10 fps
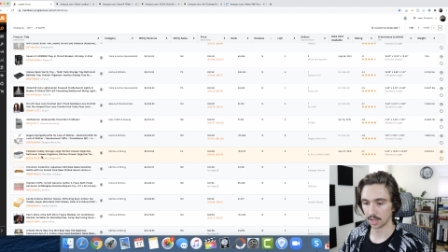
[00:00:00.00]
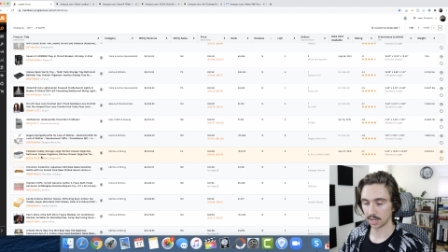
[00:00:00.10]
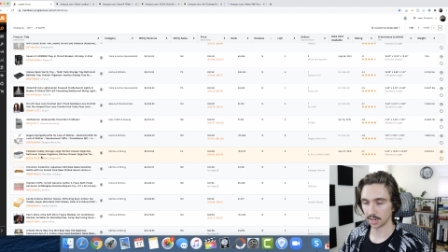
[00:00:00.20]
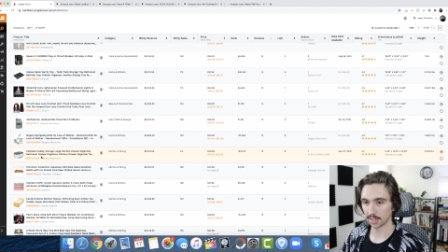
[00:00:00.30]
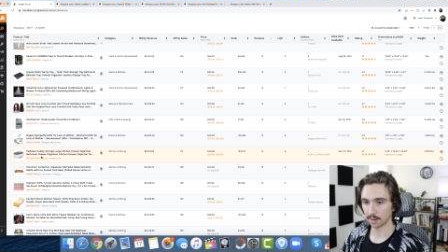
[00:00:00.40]

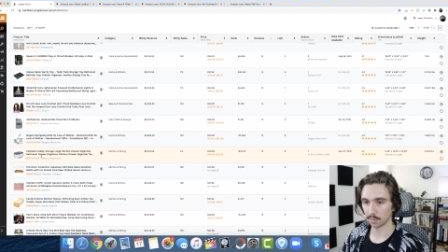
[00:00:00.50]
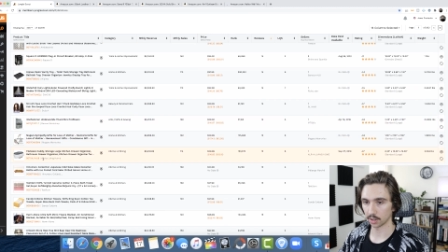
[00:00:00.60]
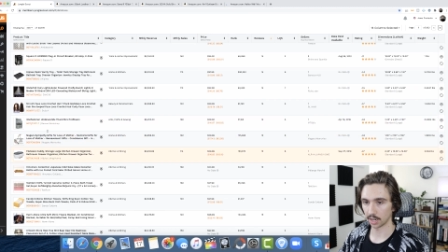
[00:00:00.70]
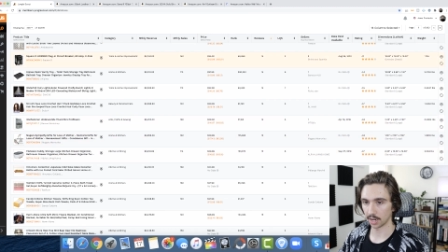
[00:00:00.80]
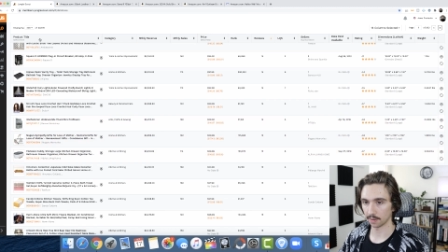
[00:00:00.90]
And in that
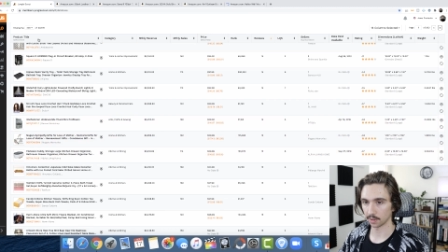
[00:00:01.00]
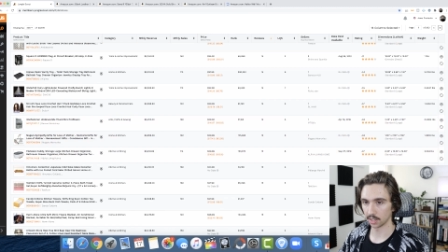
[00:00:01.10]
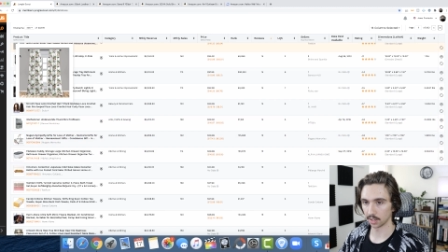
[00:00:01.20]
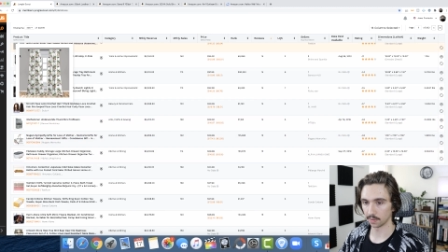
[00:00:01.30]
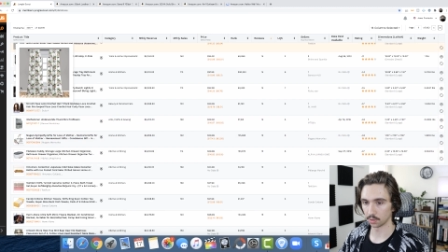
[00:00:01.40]
market, every
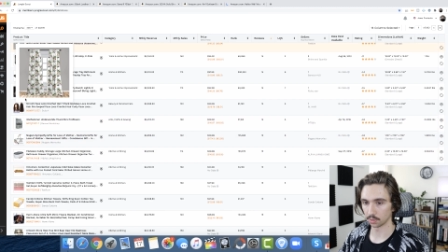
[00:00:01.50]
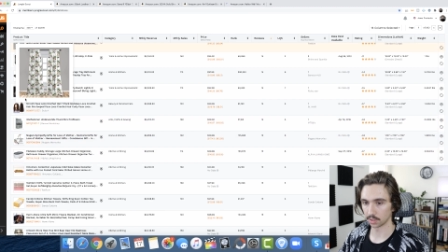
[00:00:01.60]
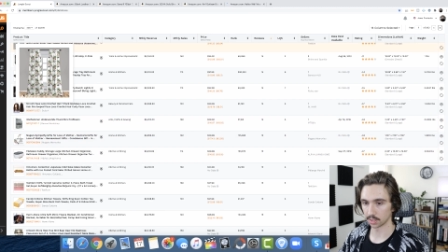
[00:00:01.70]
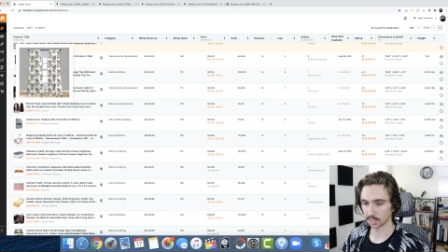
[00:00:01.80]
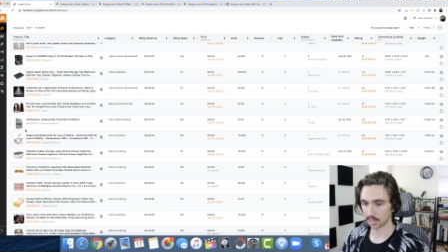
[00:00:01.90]
individual
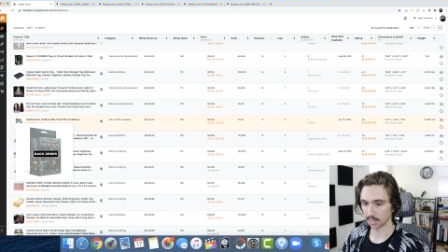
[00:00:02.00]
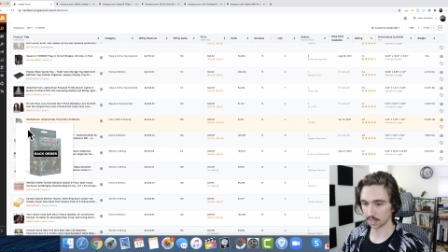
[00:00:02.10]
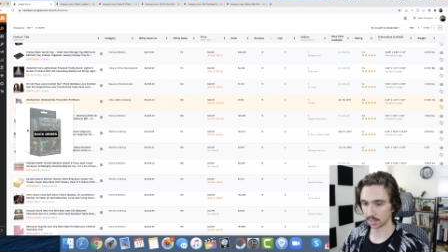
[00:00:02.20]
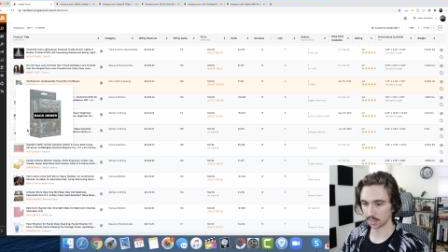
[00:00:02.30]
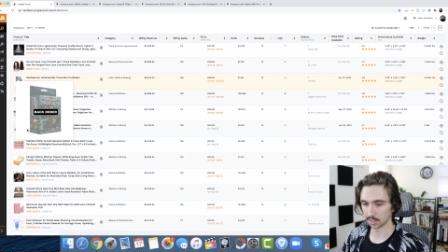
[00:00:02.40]

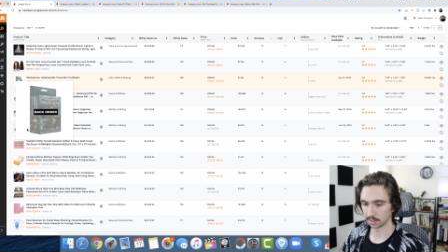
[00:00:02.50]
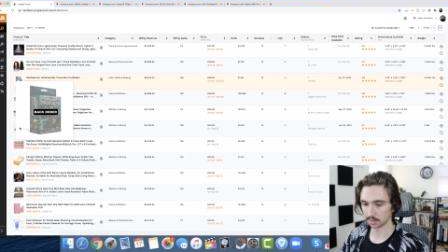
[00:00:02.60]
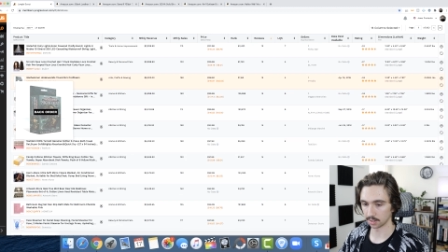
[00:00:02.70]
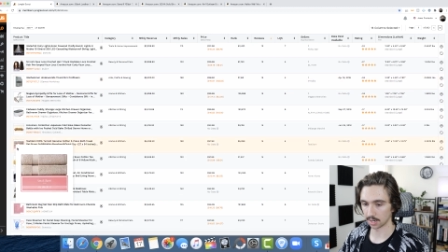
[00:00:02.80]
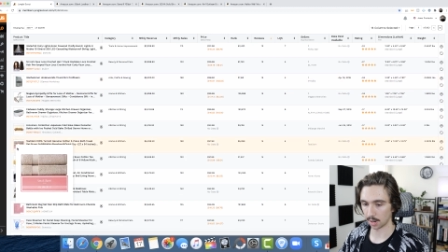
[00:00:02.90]
design
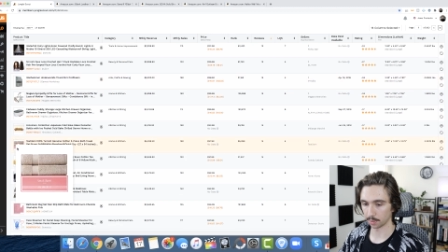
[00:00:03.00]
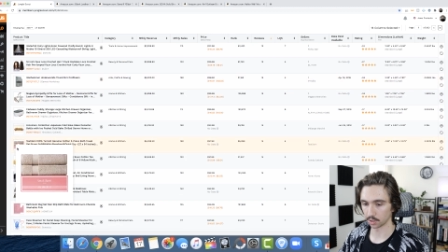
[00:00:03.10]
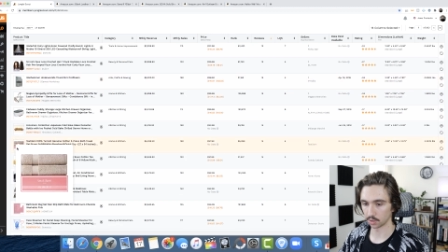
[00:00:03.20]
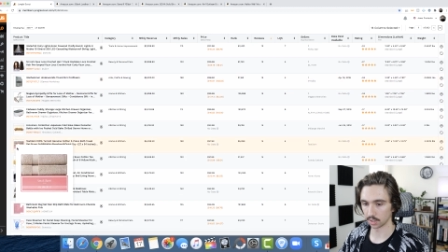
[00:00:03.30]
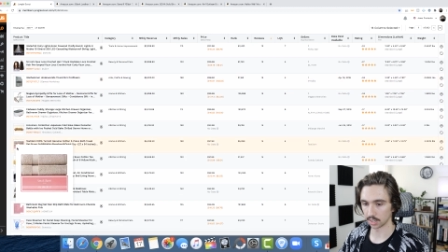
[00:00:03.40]
is an
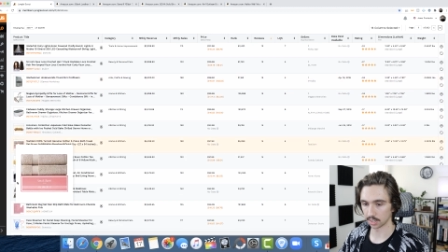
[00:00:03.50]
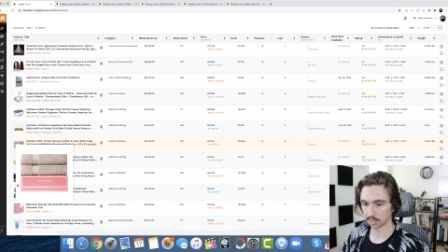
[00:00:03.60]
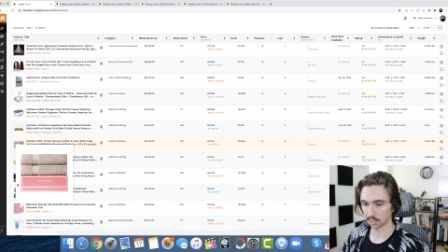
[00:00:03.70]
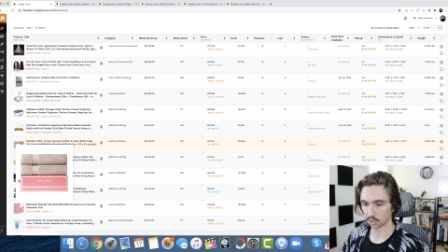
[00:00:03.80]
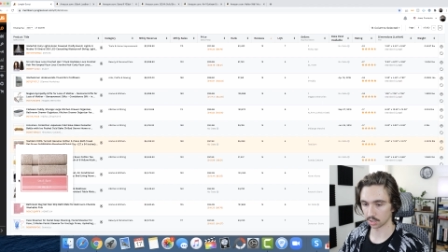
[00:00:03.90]
opportunity. It's
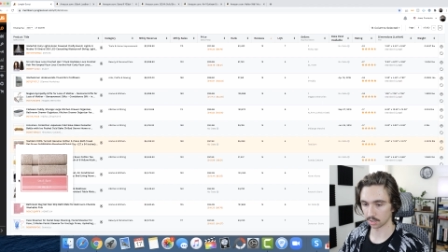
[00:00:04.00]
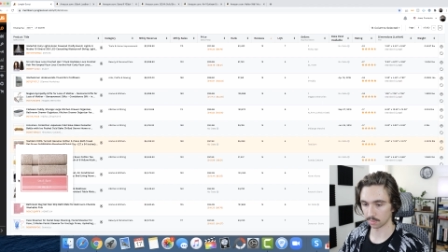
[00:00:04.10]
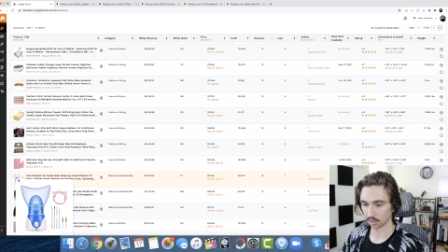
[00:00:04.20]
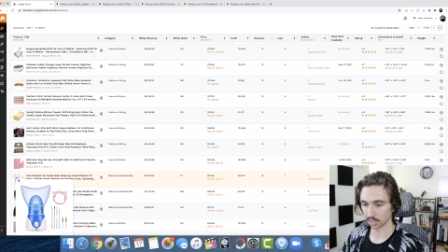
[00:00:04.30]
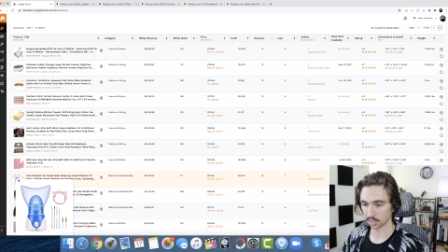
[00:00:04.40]
not just the
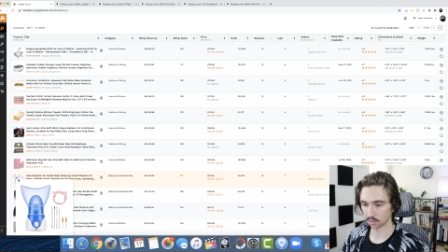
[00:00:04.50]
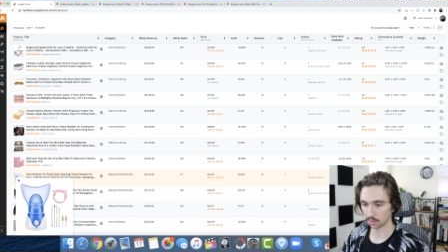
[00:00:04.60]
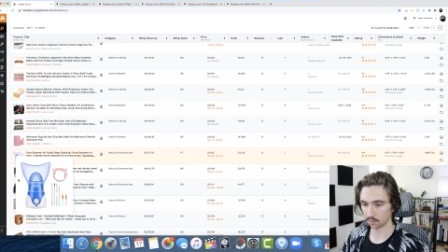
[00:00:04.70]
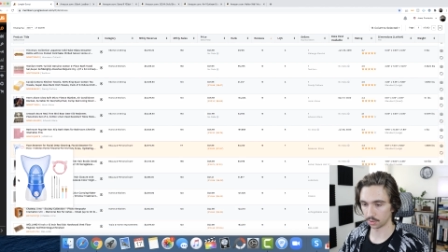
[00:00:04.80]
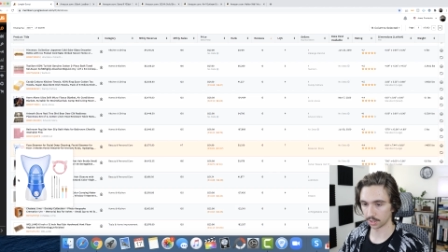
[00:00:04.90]
market as a
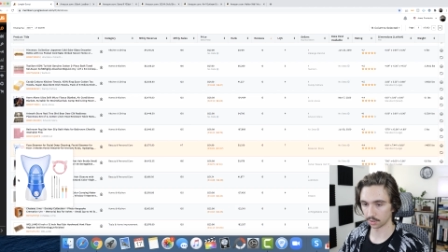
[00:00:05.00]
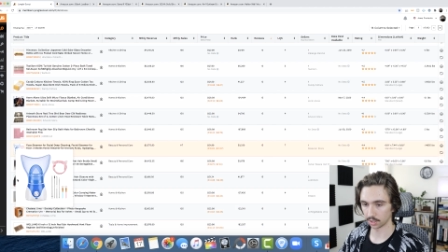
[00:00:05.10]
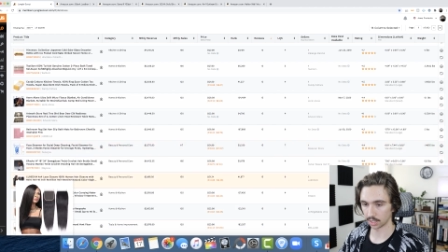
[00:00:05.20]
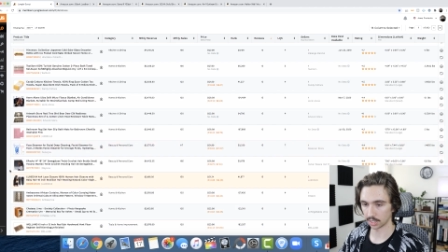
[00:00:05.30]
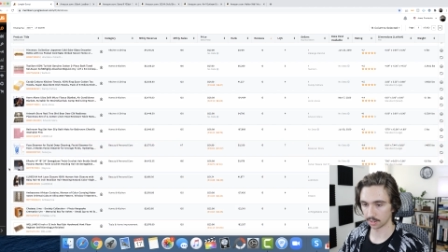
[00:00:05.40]
whole that you're
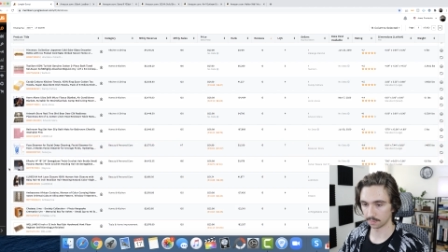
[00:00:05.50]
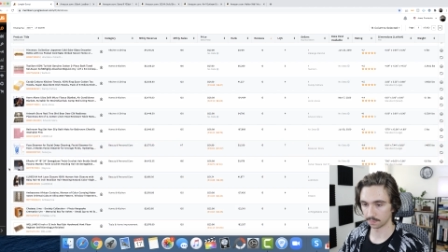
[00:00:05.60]
looking at.